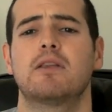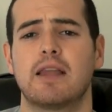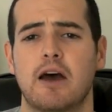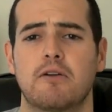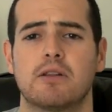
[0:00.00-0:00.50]
and
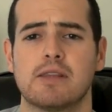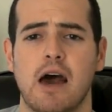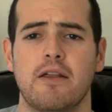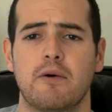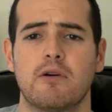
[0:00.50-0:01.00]
louder and
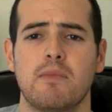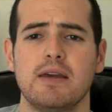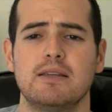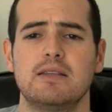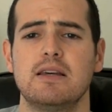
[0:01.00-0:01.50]
louder that we
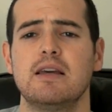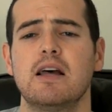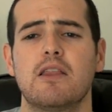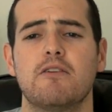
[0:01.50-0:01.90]
may see